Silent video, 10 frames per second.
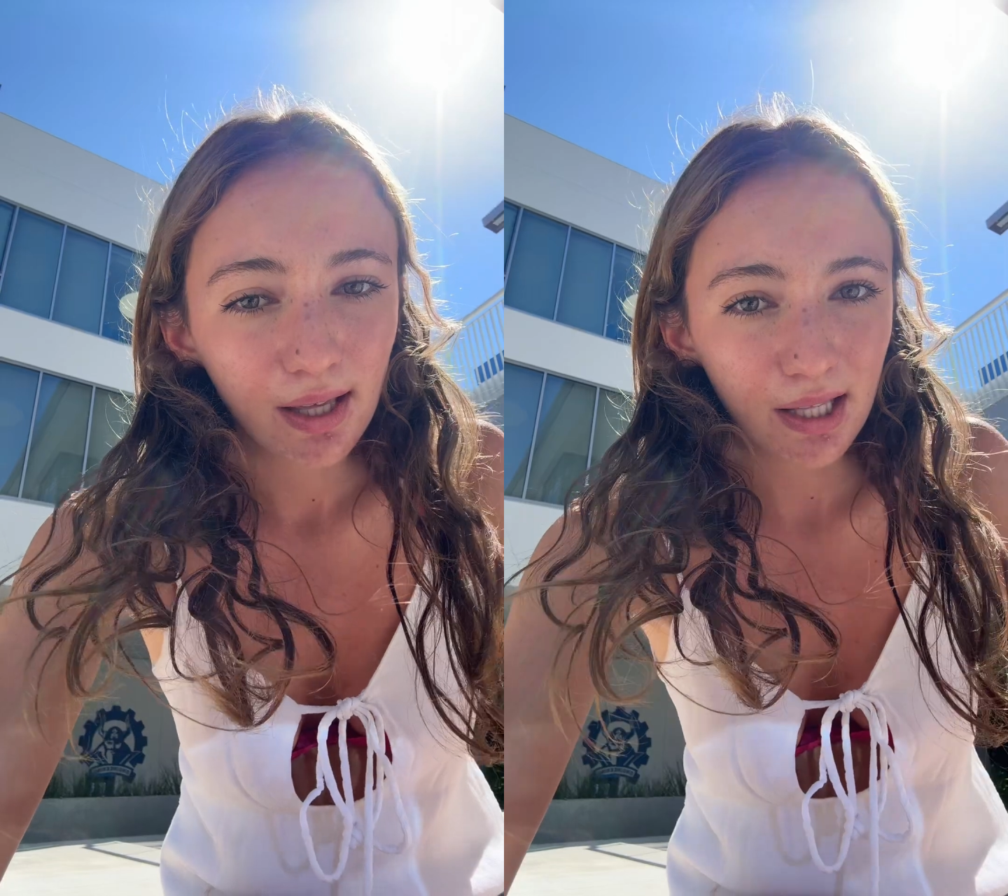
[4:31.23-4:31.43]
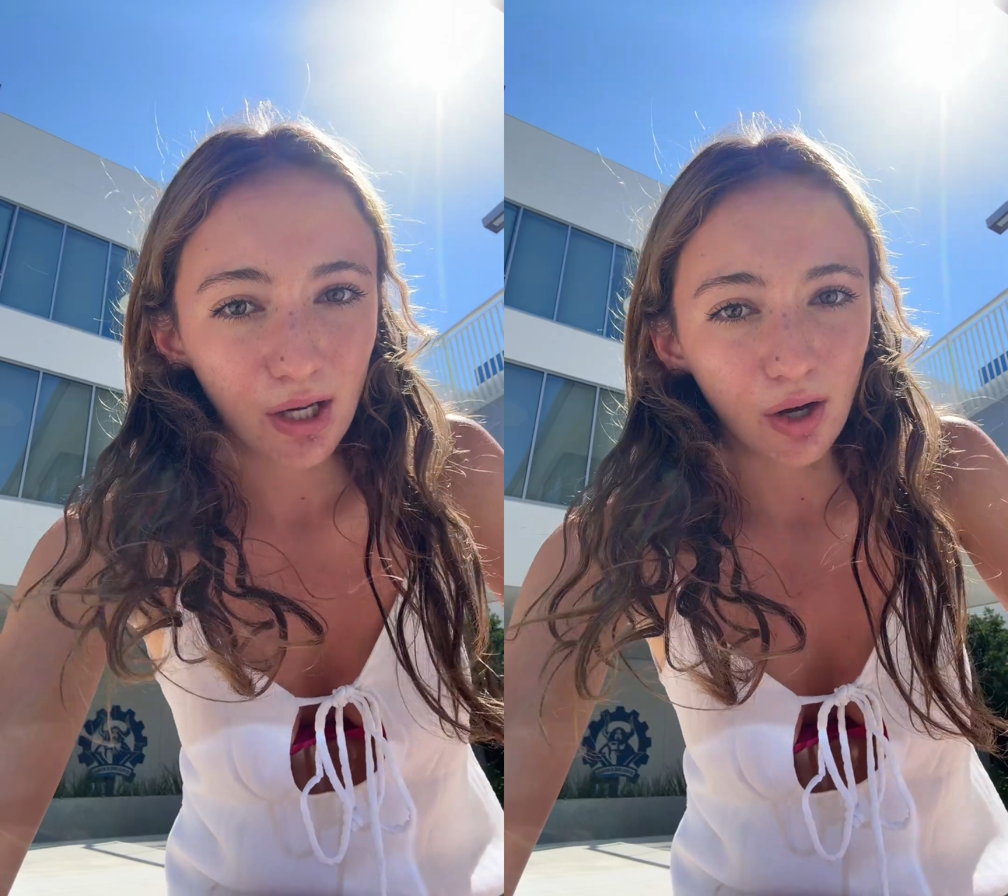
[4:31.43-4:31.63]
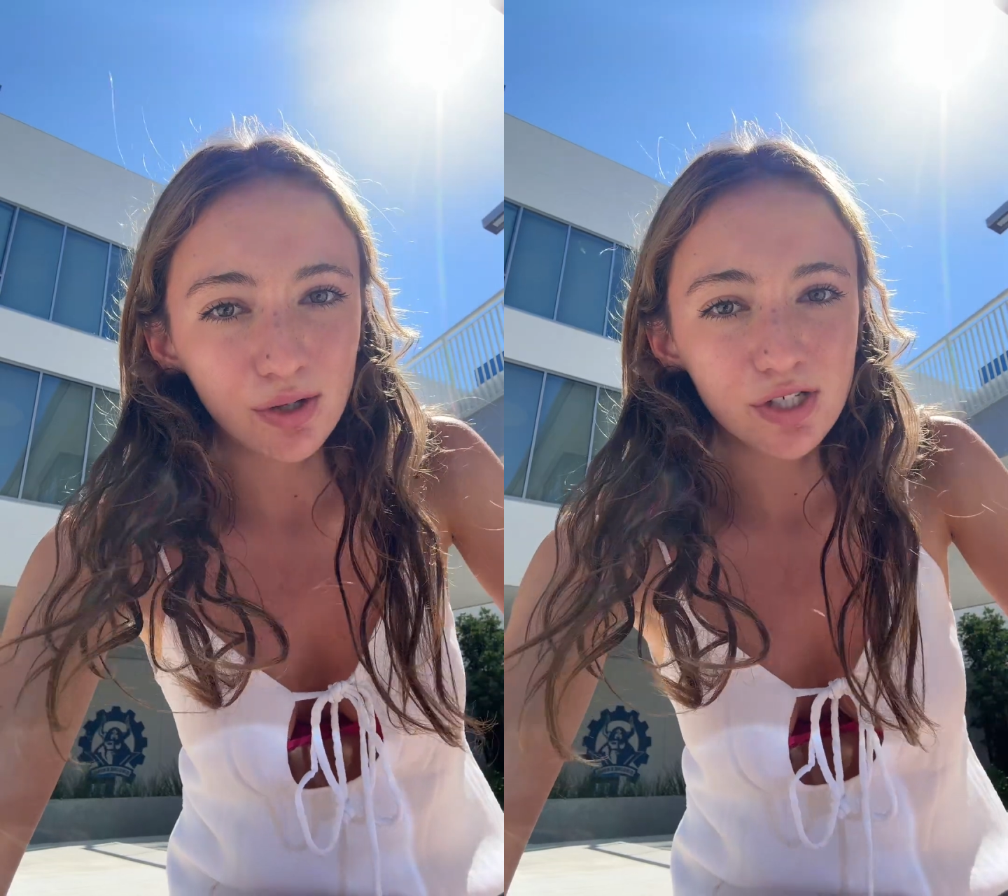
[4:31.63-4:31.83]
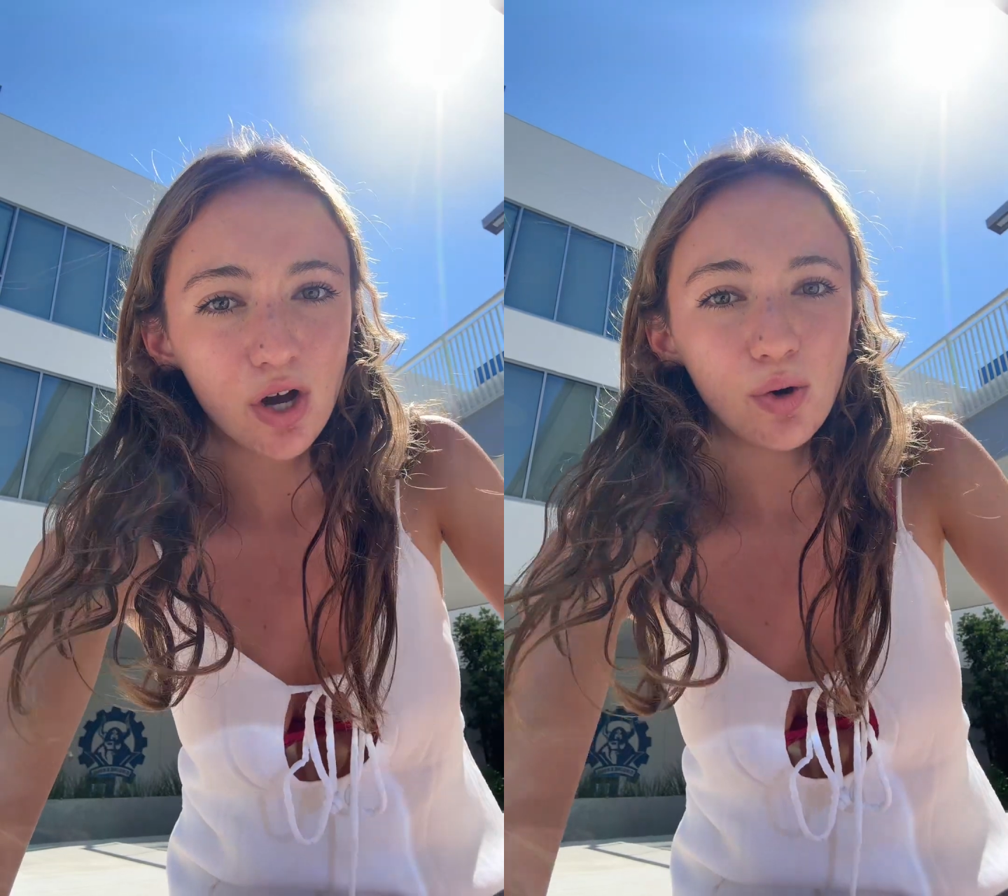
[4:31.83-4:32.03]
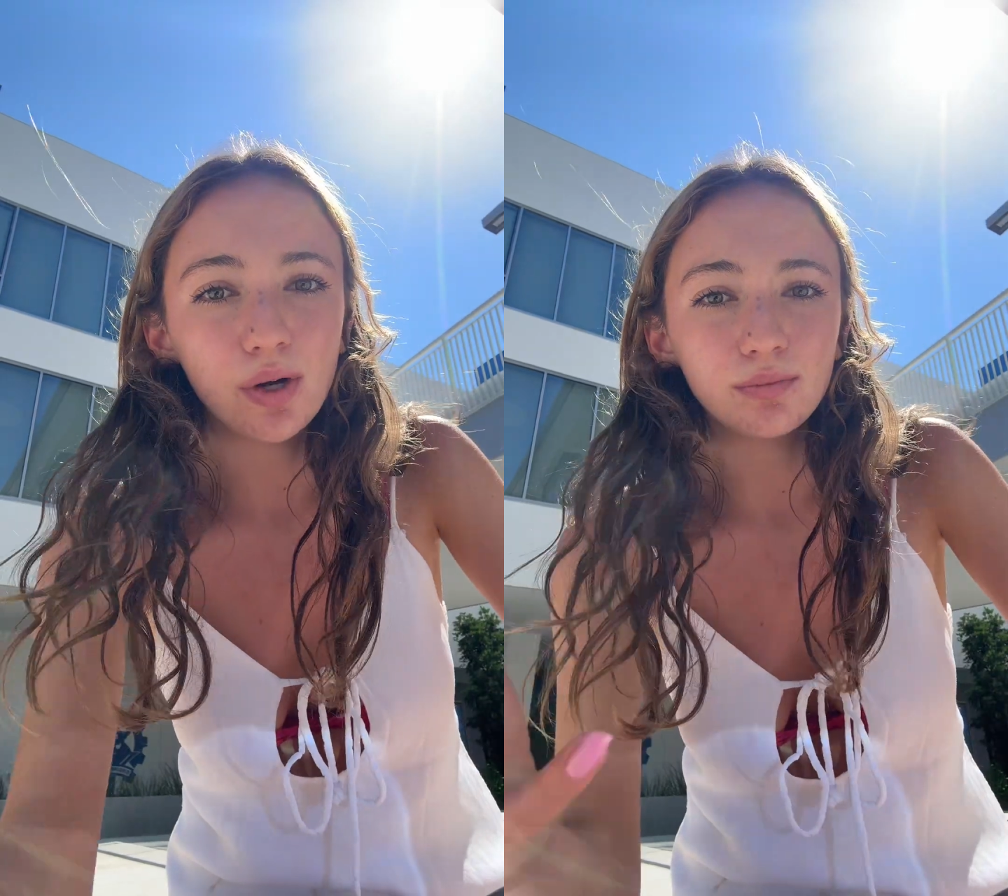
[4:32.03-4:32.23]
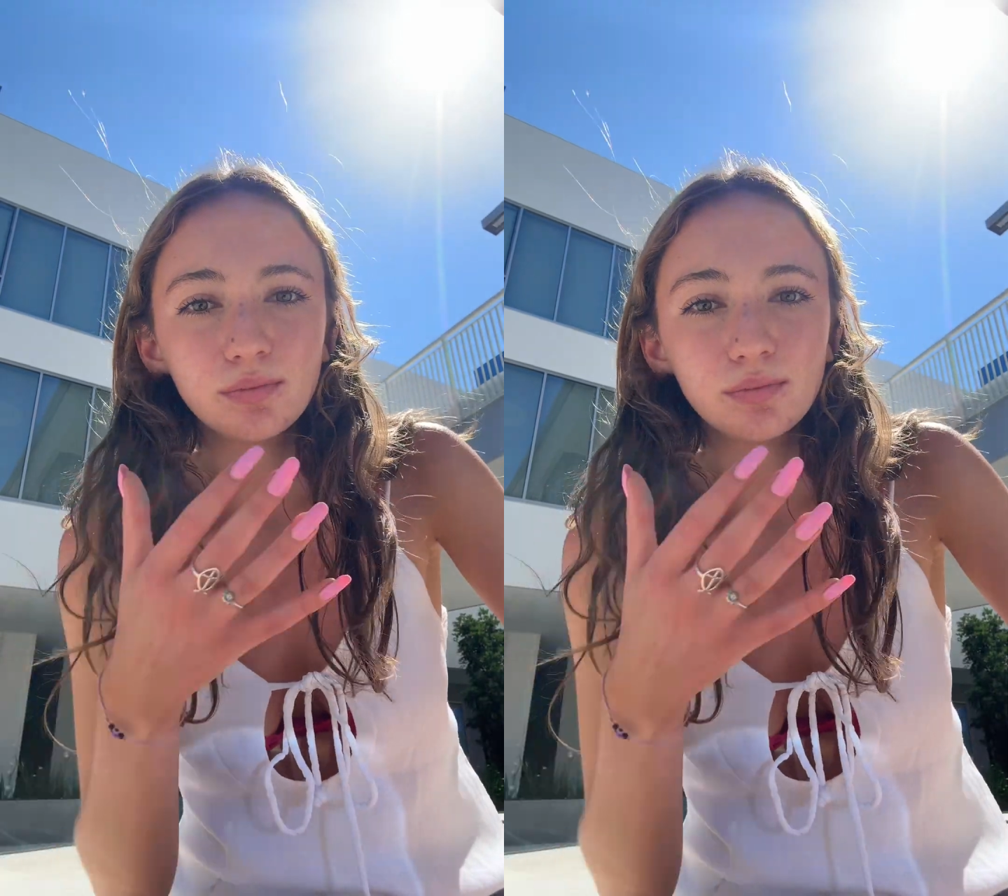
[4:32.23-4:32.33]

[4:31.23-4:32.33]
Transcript: He also